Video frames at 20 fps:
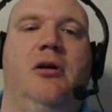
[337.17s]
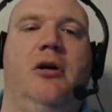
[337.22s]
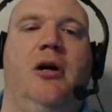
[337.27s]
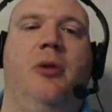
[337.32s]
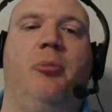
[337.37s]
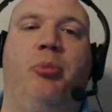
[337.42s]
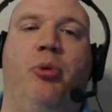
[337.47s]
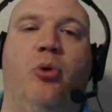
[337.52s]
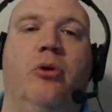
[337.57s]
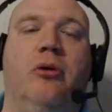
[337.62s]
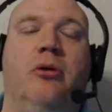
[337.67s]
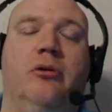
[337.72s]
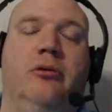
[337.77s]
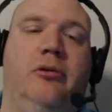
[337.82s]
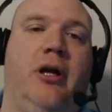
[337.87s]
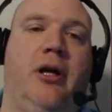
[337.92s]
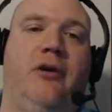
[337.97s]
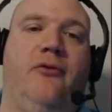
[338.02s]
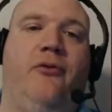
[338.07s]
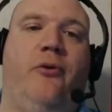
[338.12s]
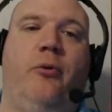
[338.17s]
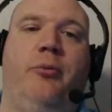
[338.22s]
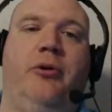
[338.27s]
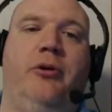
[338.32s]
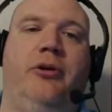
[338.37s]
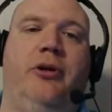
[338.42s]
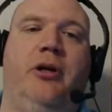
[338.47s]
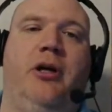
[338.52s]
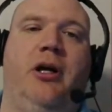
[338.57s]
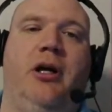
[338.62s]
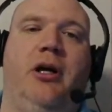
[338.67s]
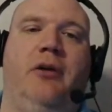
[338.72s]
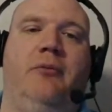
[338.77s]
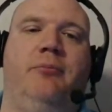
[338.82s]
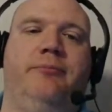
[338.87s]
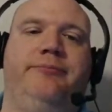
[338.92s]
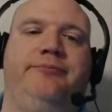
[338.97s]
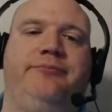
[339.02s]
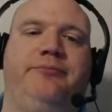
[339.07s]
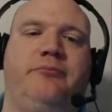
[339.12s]
border, like if we were building in
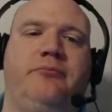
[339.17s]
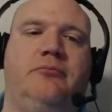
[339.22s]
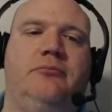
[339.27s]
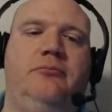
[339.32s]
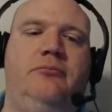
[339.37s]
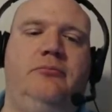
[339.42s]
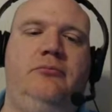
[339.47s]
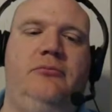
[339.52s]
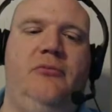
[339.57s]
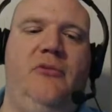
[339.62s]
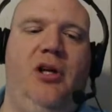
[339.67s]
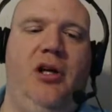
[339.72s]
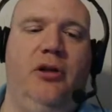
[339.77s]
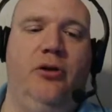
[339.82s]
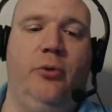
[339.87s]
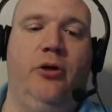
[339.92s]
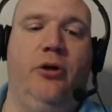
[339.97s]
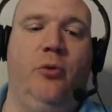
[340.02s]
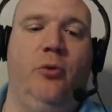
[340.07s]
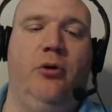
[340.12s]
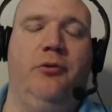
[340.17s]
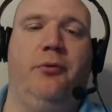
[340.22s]
the real world,